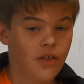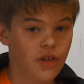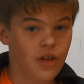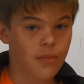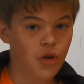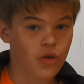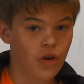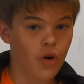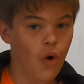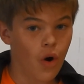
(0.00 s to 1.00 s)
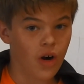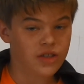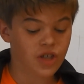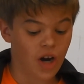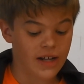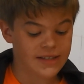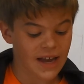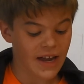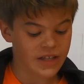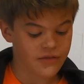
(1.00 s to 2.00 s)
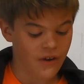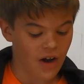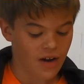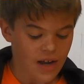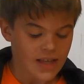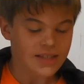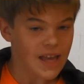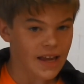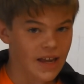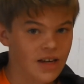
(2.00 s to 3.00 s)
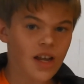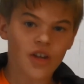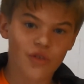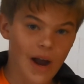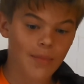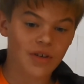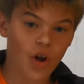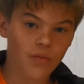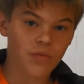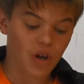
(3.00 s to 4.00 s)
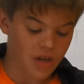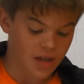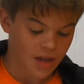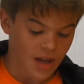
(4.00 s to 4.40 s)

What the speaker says: the computer or starting science fair. Second, grab a notebook.